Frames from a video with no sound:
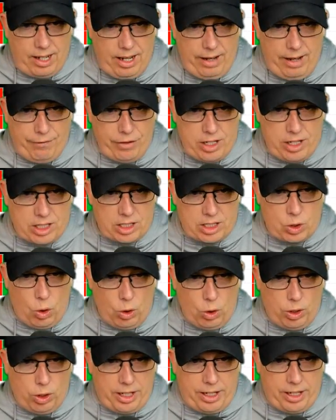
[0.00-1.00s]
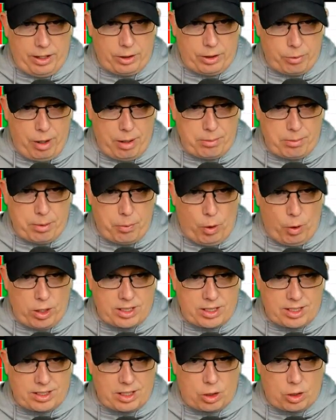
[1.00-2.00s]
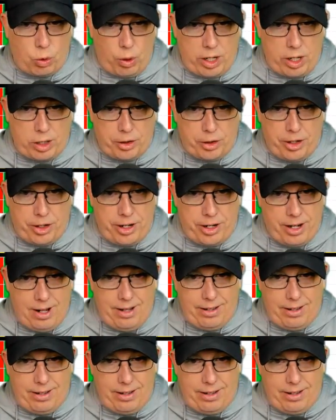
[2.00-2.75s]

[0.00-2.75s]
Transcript: And if you just go look here on the Ram Report since the 23rd,